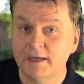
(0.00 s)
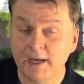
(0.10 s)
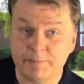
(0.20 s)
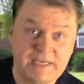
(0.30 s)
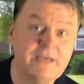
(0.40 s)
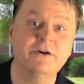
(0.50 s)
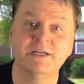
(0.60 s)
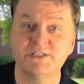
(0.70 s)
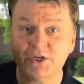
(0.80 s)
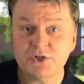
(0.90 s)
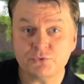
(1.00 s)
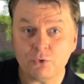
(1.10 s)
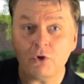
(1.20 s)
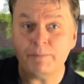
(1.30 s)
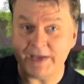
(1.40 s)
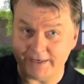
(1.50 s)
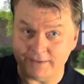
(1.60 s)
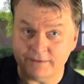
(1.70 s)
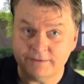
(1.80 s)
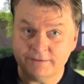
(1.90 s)
Up here is the Control
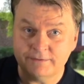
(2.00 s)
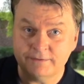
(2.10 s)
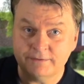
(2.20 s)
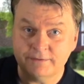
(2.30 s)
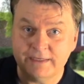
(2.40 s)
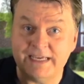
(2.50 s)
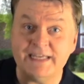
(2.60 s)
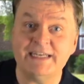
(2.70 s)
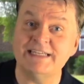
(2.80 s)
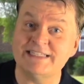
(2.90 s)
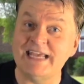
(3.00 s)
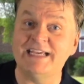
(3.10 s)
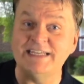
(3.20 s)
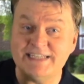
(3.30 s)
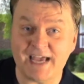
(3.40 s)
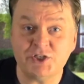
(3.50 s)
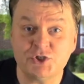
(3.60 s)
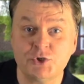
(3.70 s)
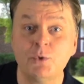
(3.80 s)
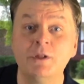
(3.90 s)
panel. It is a
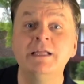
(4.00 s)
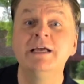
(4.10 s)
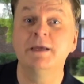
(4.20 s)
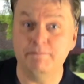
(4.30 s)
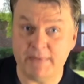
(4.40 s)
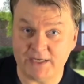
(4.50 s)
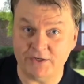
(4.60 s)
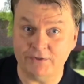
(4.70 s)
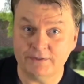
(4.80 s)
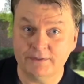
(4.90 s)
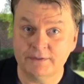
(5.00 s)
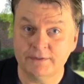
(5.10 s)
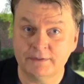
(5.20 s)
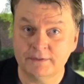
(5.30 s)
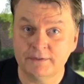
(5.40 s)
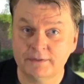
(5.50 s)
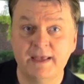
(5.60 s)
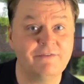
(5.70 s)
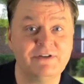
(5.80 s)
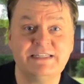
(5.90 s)
contextual menu.
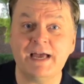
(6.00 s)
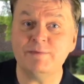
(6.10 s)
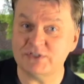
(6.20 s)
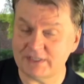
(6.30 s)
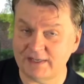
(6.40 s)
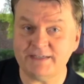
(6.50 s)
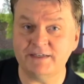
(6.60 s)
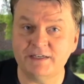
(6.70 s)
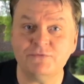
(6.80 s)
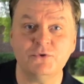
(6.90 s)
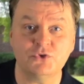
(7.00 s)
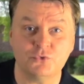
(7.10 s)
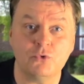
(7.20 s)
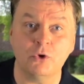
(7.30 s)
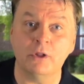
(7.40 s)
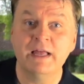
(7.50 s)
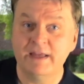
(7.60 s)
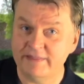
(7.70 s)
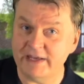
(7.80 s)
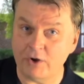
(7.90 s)
Every time you select a different tool,
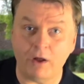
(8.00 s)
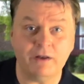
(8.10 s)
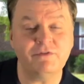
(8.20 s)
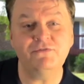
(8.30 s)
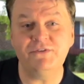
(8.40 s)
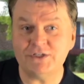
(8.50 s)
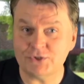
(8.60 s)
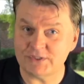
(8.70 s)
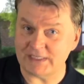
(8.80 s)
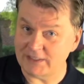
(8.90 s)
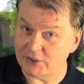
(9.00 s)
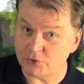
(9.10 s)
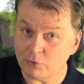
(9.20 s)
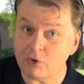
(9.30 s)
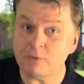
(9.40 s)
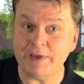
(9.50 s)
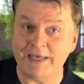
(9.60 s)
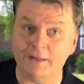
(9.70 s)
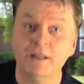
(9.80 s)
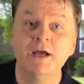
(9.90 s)
then all of the features in the Control
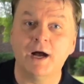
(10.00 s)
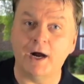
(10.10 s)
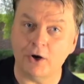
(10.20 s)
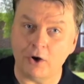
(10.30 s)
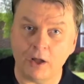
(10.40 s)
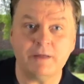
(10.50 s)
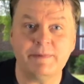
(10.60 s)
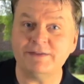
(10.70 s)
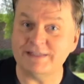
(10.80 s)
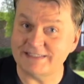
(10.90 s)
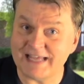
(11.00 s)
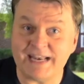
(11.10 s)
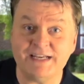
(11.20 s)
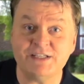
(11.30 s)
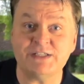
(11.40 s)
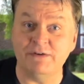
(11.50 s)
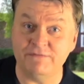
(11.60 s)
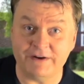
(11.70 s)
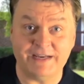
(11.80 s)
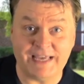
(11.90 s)
panel are all about the settings and
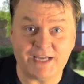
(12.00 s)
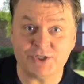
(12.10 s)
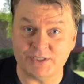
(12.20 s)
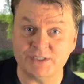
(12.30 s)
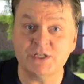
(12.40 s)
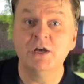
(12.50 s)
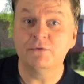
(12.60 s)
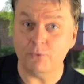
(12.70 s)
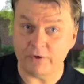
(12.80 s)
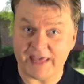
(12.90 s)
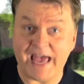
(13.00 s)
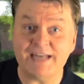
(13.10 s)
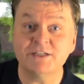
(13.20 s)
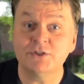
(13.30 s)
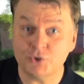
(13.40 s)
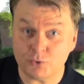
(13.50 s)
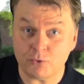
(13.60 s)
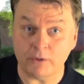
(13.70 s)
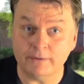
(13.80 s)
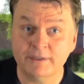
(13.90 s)
variations for that
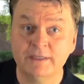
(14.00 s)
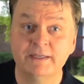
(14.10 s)
tool.